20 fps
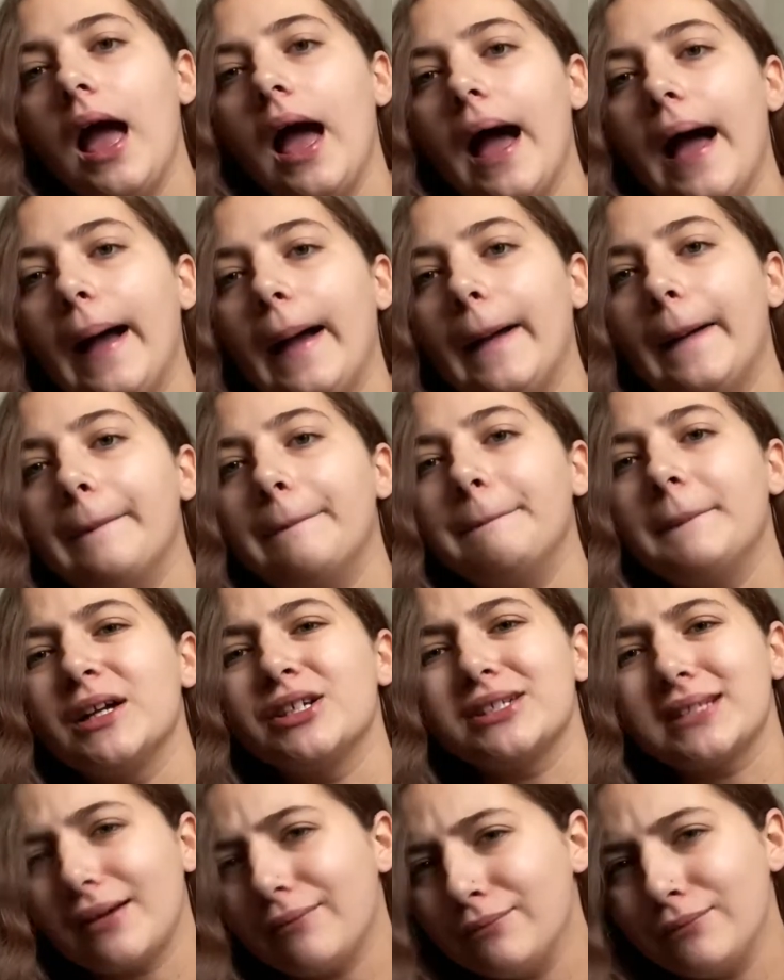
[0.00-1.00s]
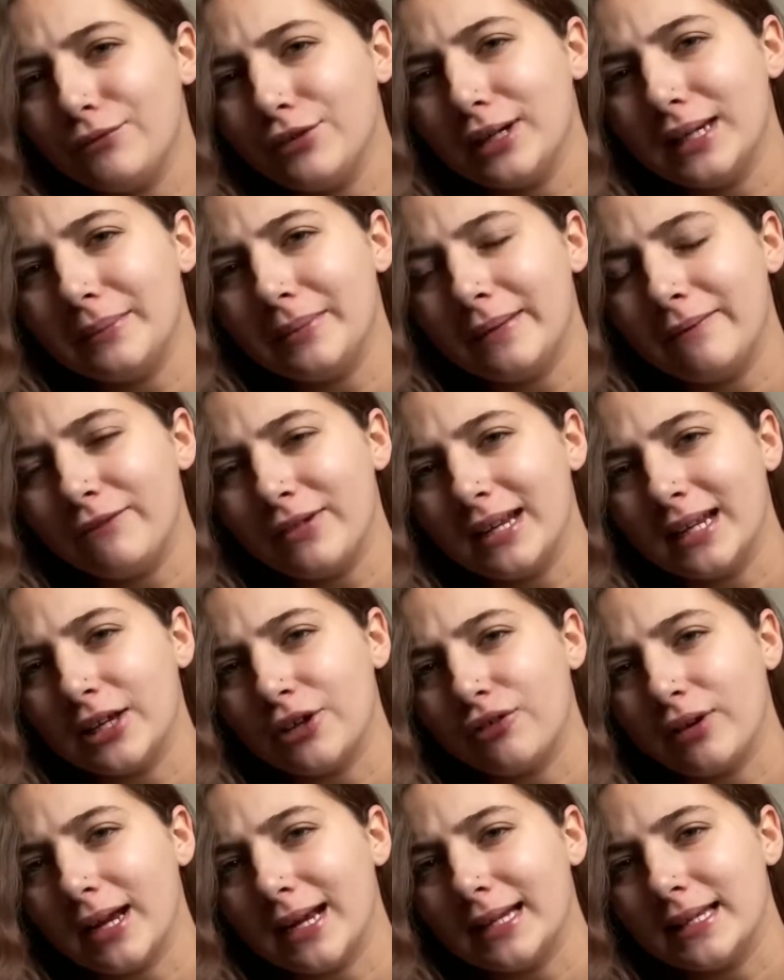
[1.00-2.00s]
I just haven't really been feeling
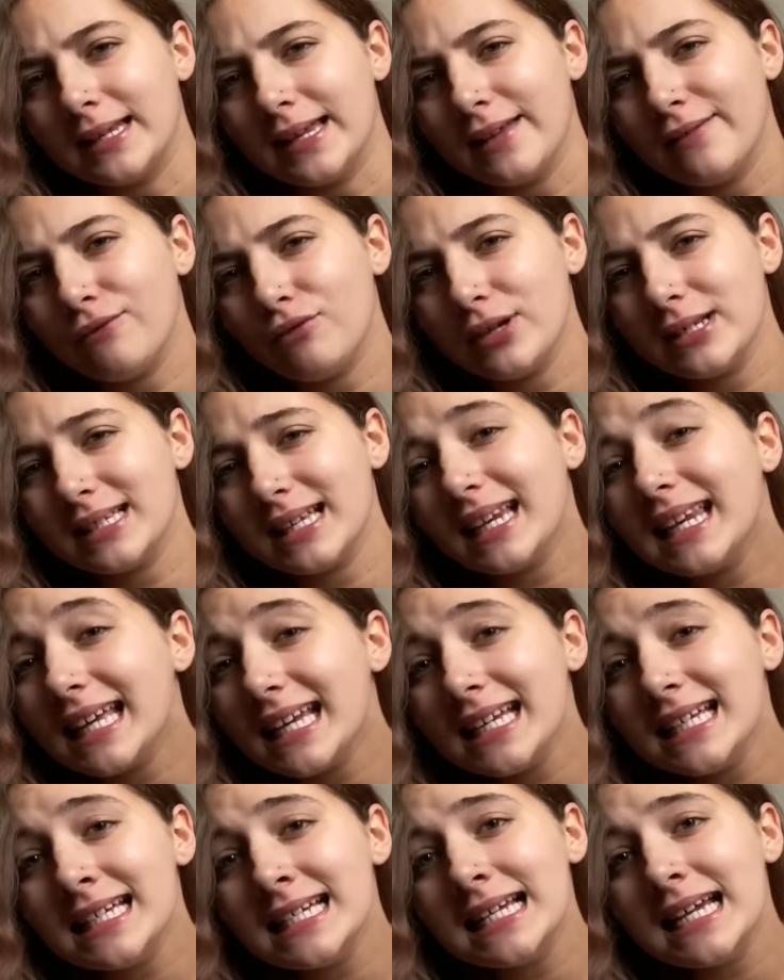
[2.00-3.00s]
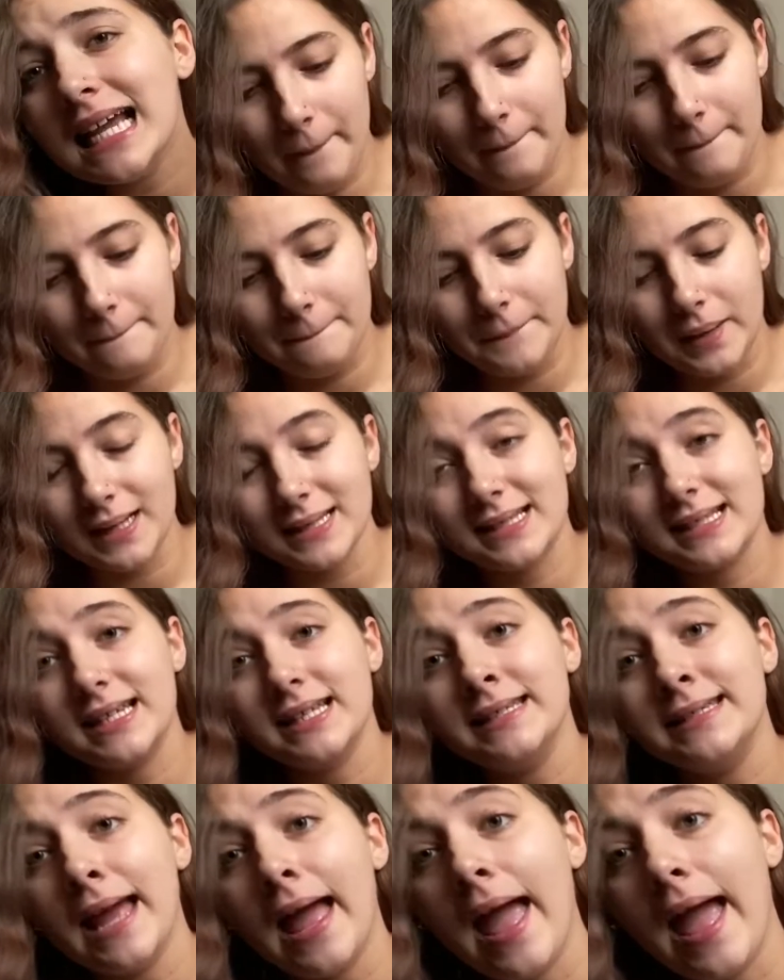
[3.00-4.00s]
creative recently. But
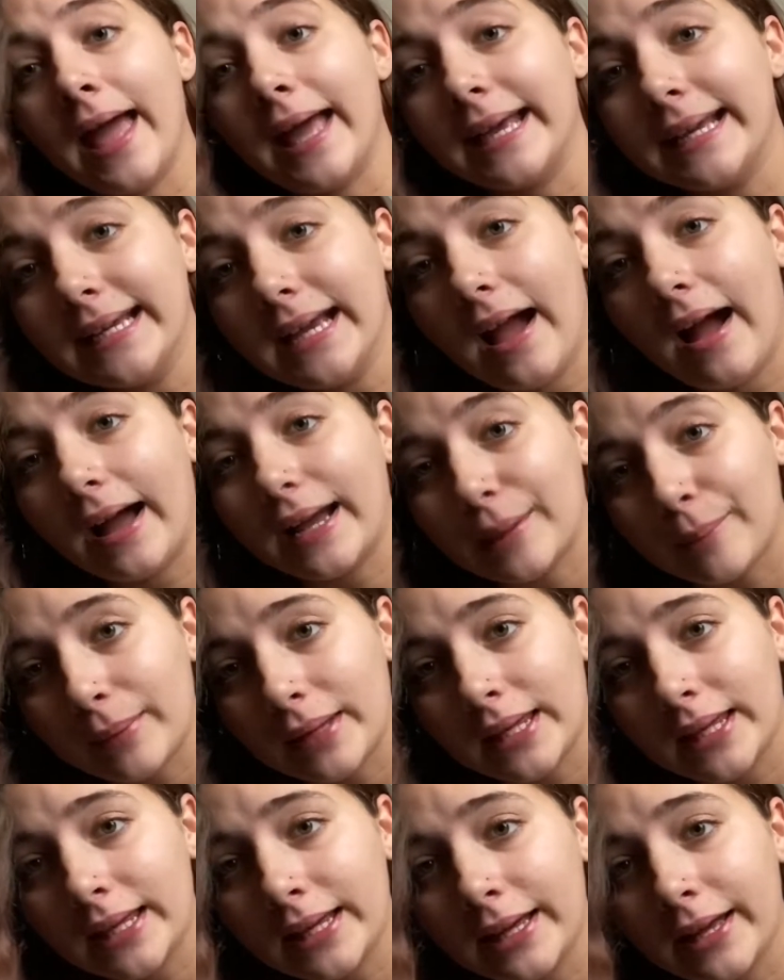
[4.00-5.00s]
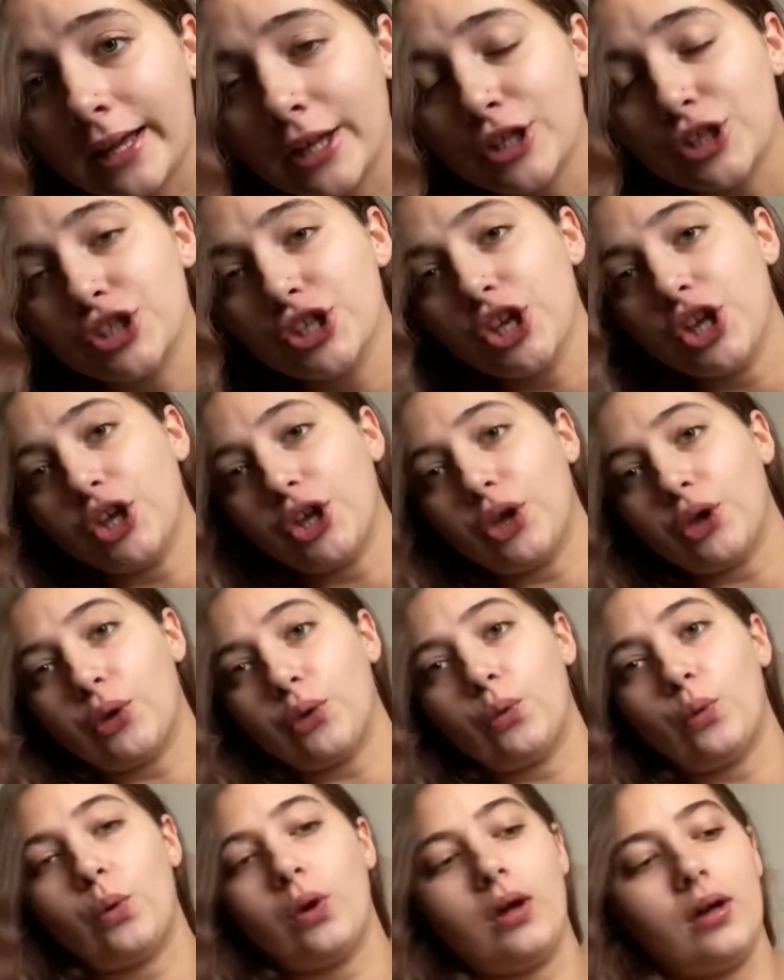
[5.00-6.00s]
today I'm here
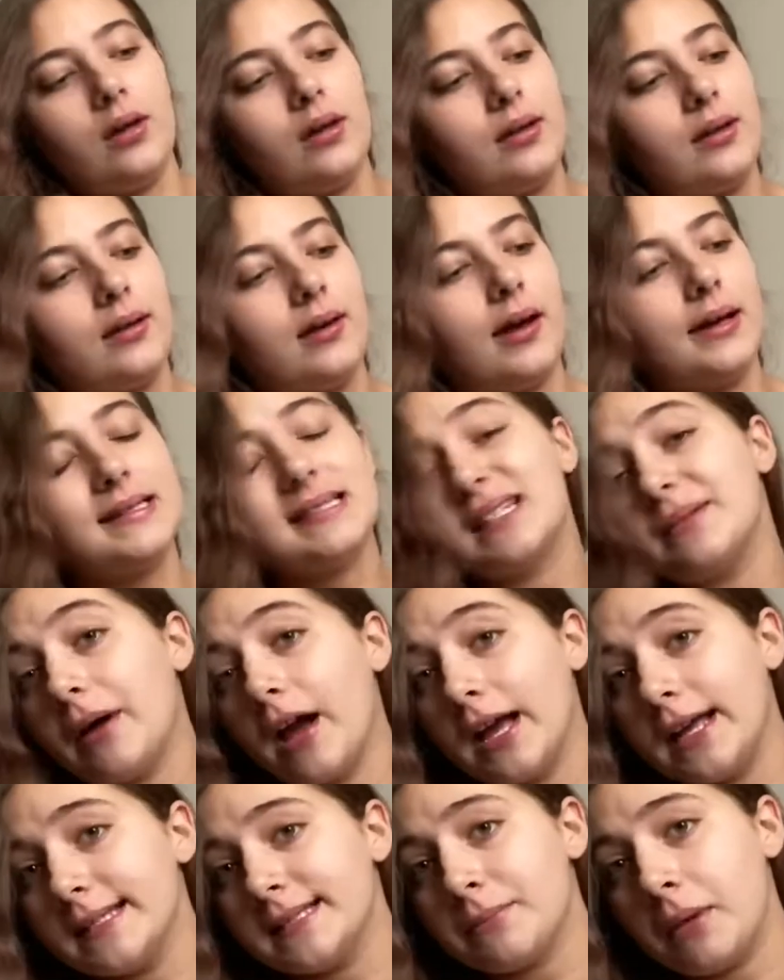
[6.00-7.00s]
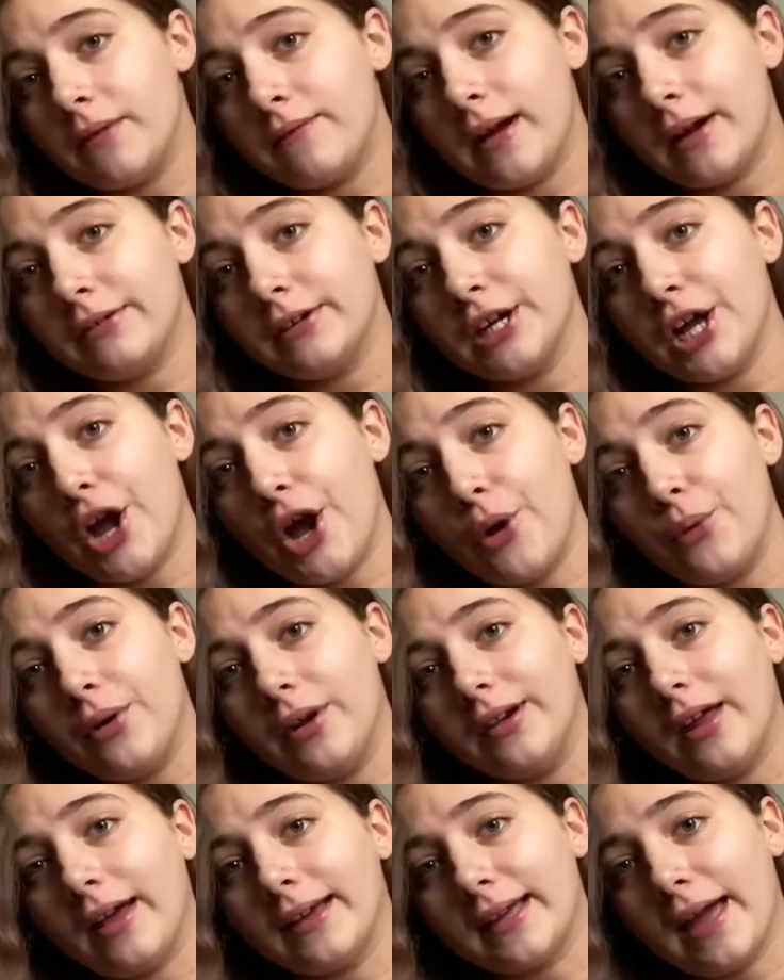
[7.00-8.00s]
to customize my very own
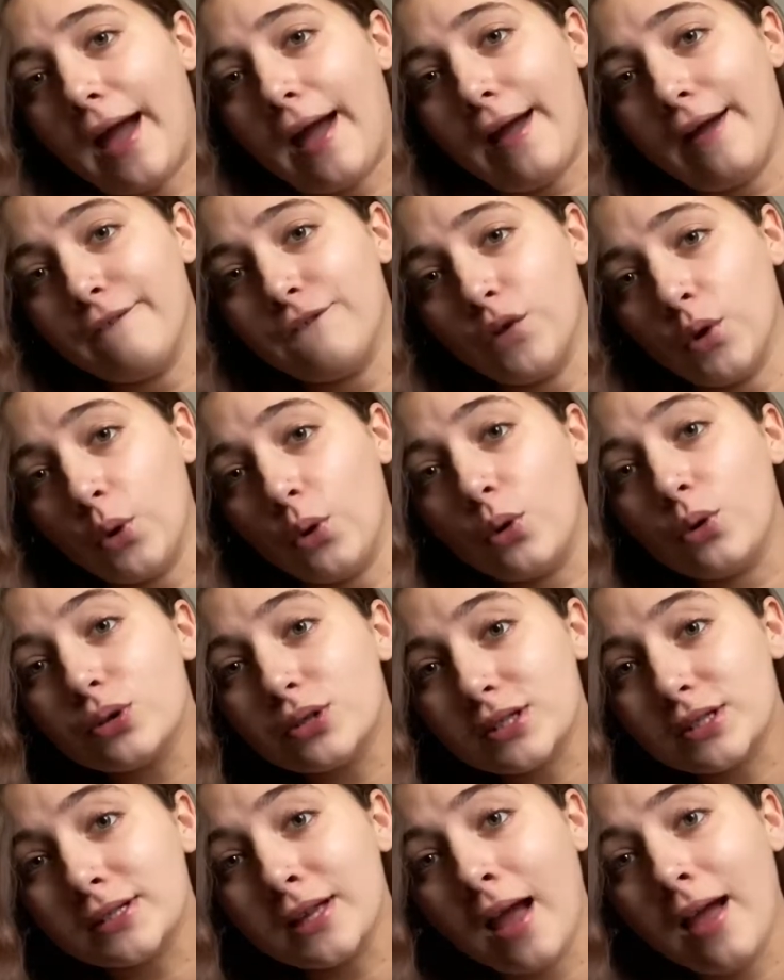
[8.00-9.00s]
Nike Air Force.